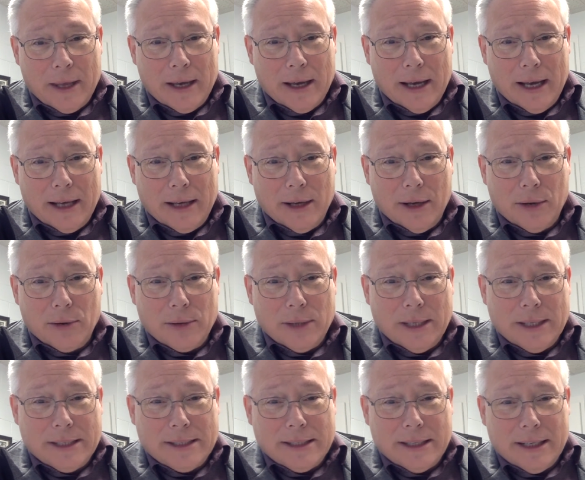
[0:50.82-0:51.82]
I know
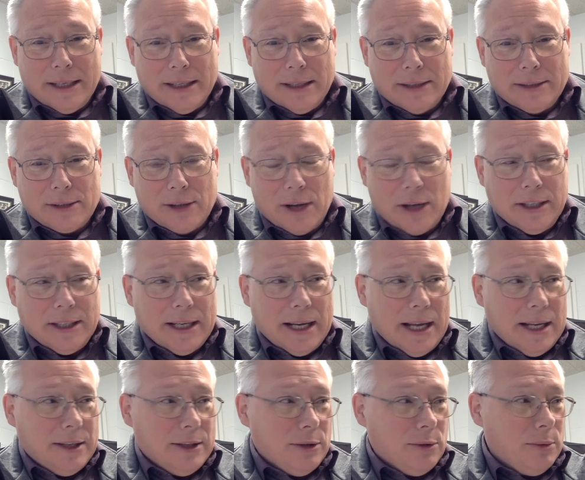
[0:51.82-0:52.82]
that Sonia and
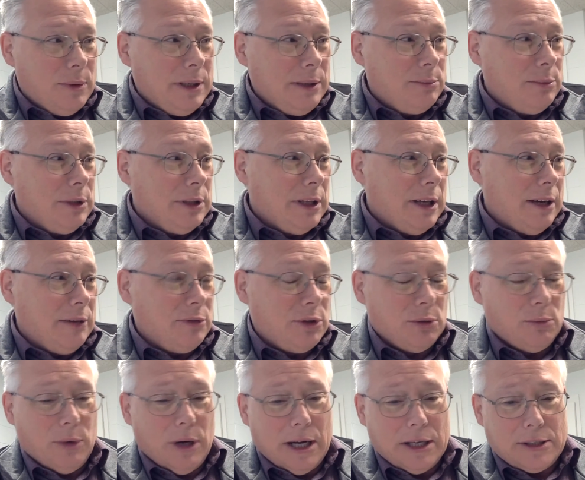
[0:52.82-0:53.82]
I do. We love
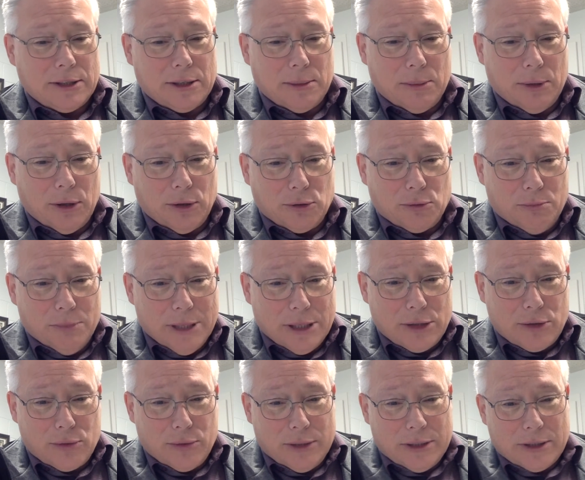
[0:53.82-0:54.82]
to watch some of those
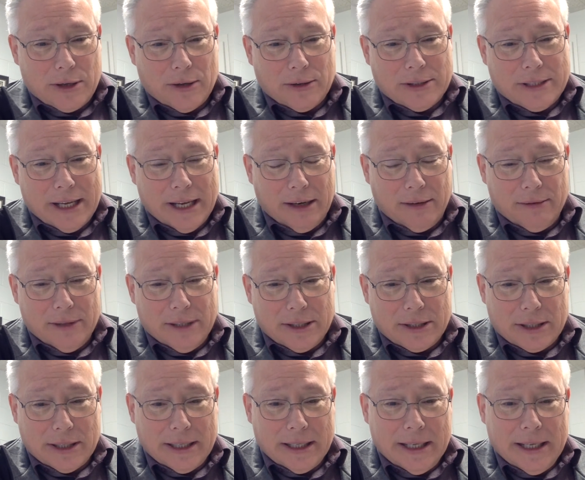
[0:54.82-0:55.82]
mysteries on
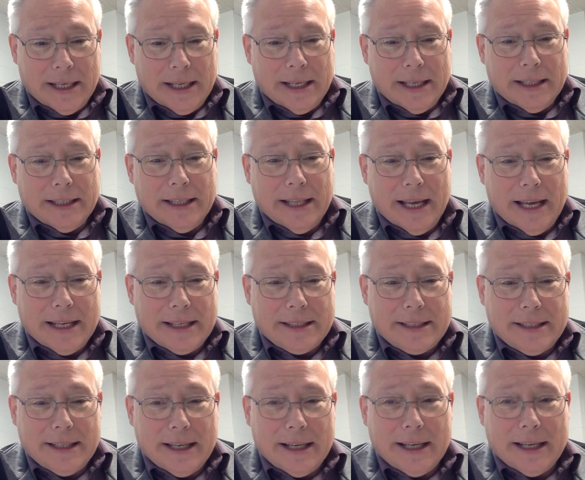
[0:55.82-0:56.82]
television that
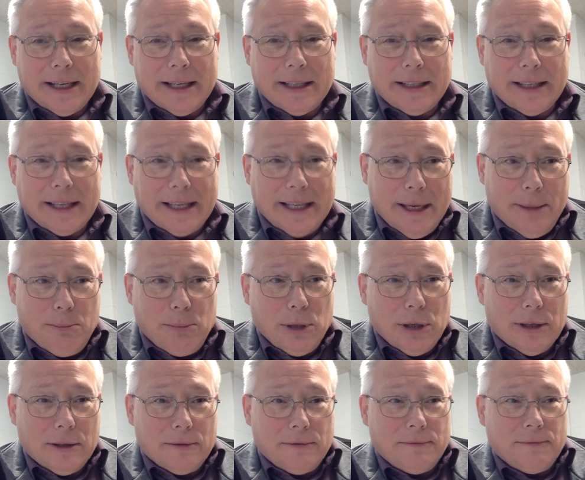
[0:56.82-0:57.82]
that keep
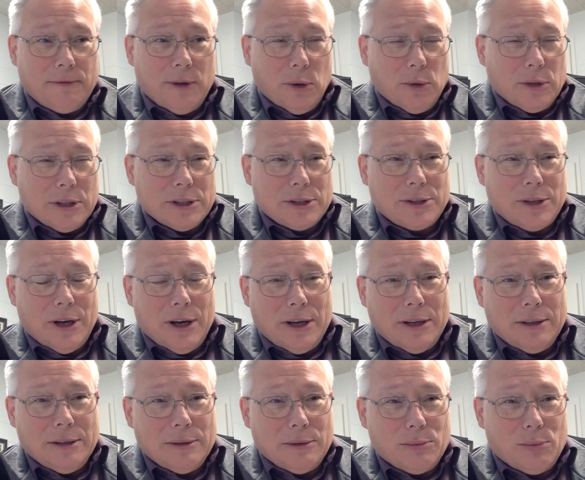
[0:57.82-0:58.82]
you focused
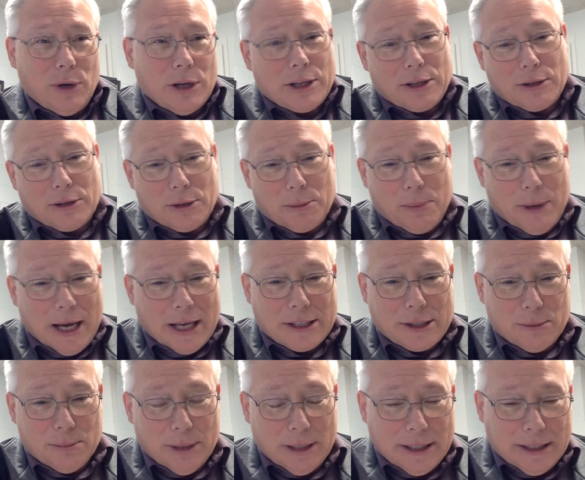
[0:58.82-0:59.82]
on what the
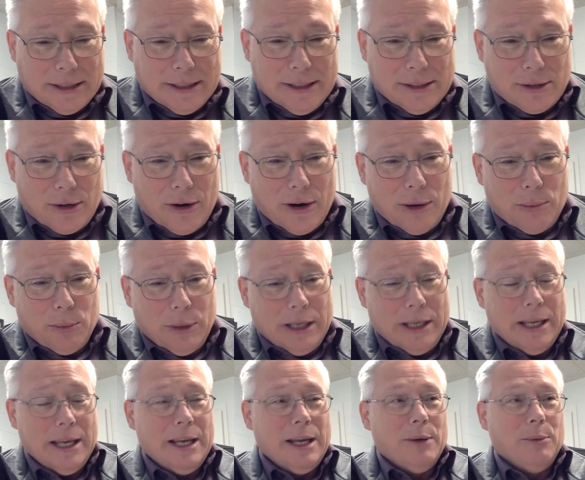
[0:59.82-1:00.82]
possibilities are. And we
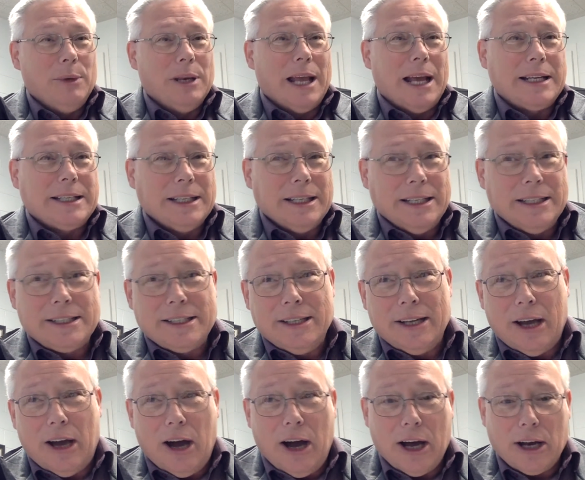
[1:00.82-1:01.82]
like to listen
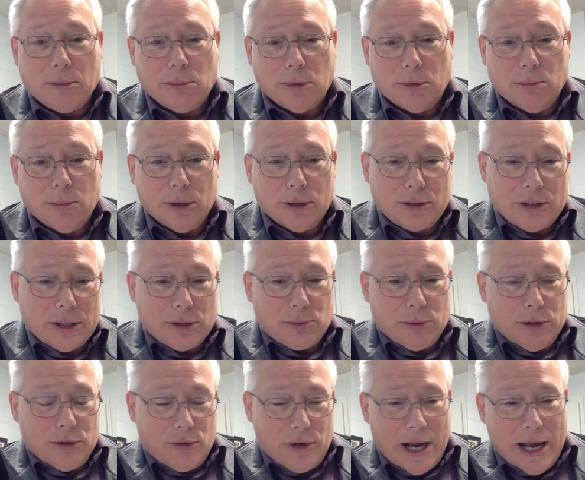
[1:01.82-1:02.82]
to audible books as
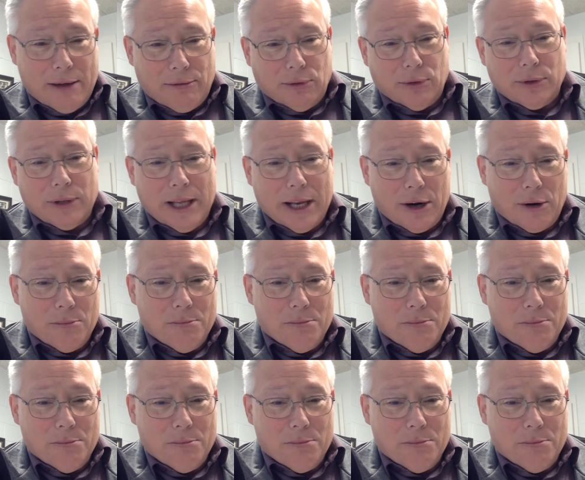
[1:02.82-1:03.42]
we travel that are